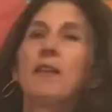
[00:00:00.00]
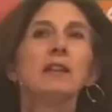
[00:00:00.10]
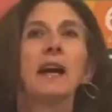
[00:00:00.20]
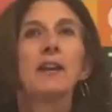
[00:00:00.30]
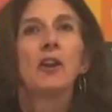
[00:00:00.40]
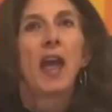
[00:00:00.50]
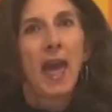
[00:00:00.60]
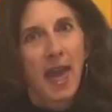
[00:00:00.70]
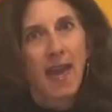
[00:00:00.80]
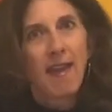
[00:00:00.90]
the letter
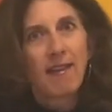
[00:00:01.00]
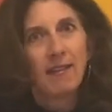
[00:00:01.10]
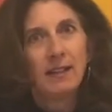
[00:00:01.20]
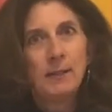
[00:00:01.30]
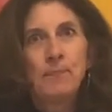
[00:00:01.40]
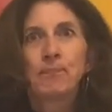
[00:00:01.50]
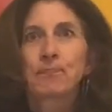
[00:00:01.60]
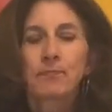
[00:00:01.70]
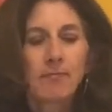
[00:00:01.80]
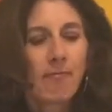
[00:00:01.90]
A.
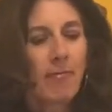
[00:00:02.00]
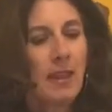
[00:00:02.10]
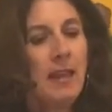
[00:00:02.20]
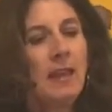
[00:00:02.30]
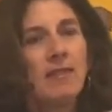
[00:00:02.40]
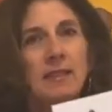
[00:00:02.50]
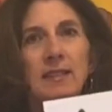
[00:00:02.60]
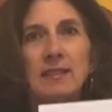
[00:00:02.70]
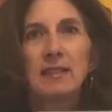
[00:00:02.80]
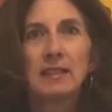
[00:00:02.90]
This
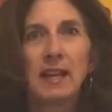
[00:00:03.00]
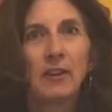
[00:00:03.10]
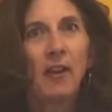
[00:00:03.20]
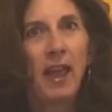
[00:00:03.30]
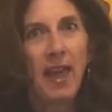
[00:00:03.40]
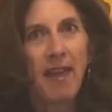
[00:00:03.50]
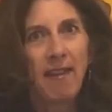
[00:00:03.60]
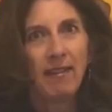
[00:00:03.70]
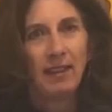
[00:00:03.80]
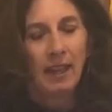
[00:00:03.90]
is the letter
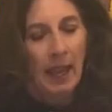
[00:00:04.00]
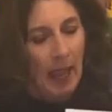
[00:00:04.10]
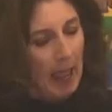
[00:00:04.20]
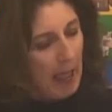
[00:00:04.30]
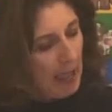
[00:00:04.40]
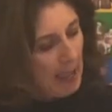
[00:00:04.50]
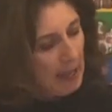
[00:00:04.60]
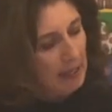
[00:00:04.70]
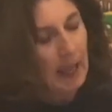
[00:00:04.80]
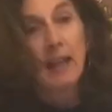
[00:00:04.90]
A.
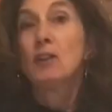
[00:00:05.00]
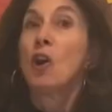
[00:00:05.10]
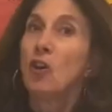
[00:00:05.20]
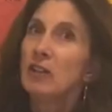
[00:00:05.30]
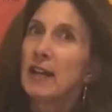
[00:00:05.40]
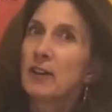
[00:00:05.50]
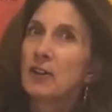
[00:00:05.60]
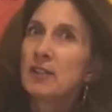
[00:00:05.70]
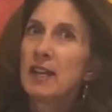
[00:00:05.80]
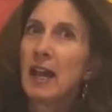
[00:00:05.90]
A and all
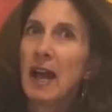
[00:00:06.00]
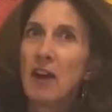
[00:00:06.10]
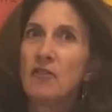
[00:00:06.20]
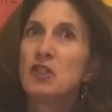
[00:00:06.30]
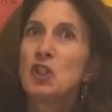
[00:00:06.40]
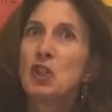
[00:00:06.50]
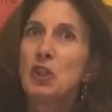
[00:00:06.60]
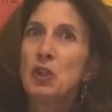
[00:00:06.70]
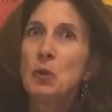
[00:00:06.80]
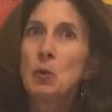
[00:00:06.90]
letters have
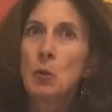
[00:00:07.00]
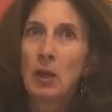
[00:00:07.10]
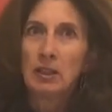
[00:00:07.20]
two